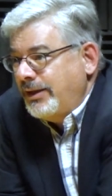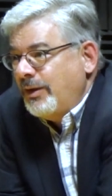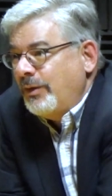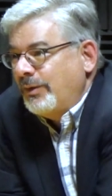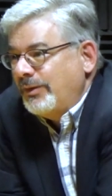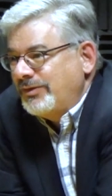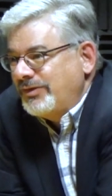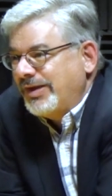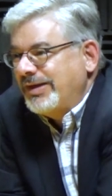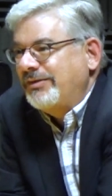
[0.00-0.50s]
you know,
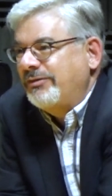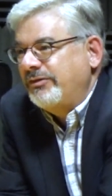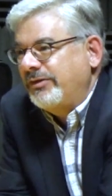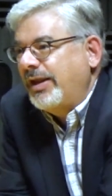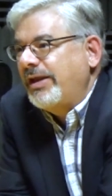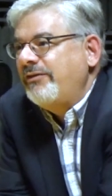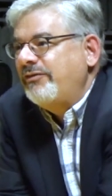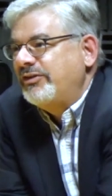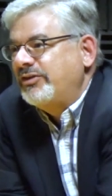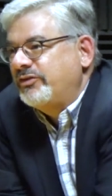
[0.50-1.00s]
it's like
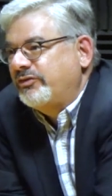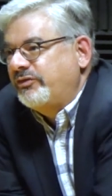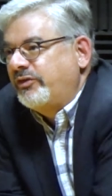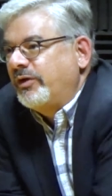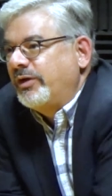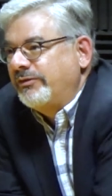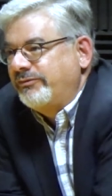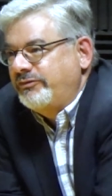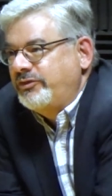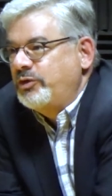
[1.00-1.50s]
life is
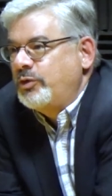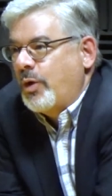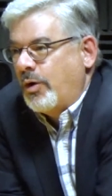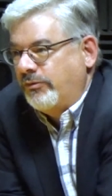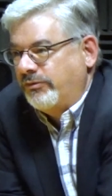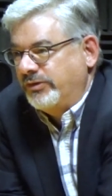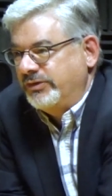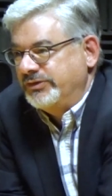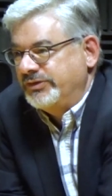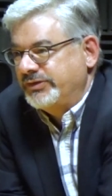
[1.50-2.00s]
full of
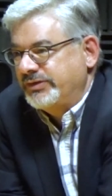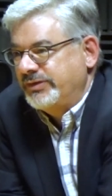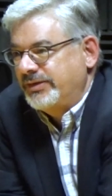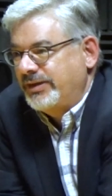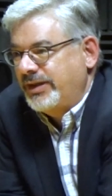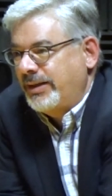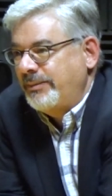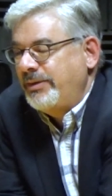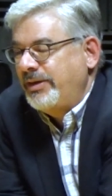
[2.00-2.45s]
do-overs. Yeah. I